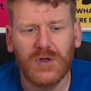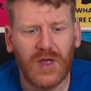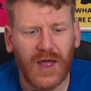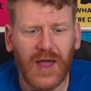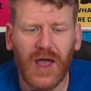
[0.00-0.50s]

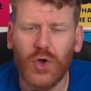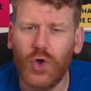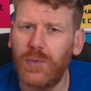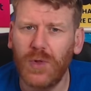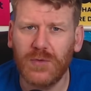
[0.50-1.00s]
uh, a
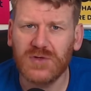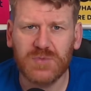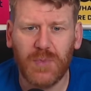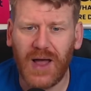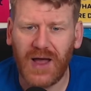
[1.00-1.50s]
couple of months
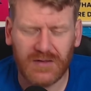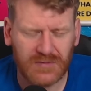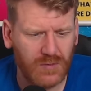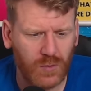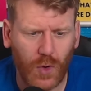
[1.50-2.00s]
bar
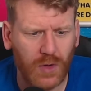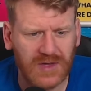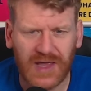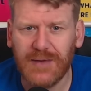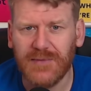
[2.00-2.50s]
one
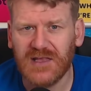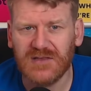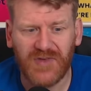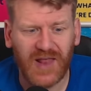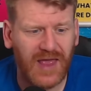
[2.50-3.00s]
game against
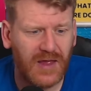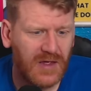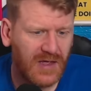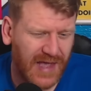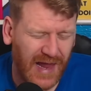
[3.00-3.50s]
Villa.
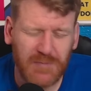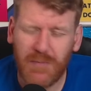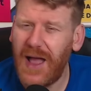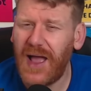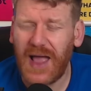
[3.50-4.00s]
Came
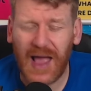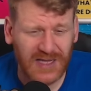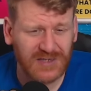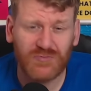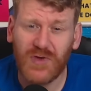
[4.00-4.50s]
back,
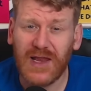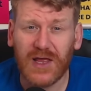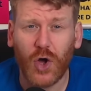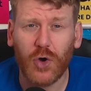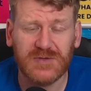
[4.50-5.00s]
hasn't really
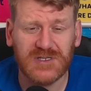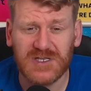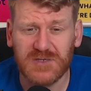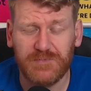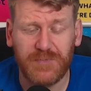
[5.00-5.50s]
got up to
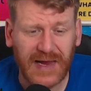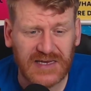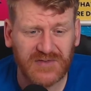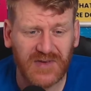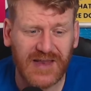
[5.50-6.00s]
the
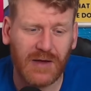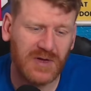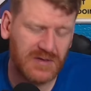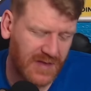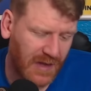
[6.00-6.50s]
pace of it. Now
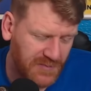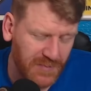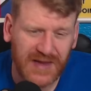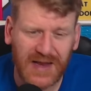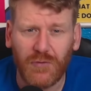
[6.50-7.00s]
he, now he's
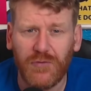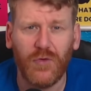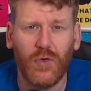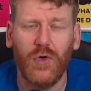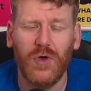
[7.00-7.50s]
been out
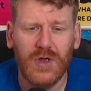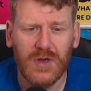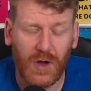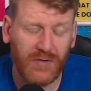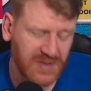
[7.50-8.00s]
for,
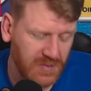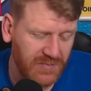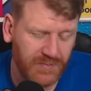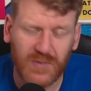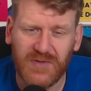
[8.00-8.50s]
obviously we've,
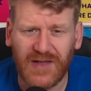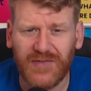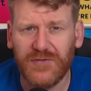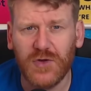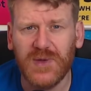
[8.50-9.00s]
we've had a
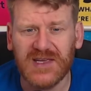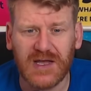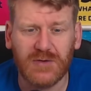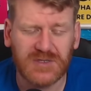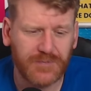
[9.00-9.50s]
few weeks
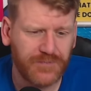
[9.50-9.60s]
out.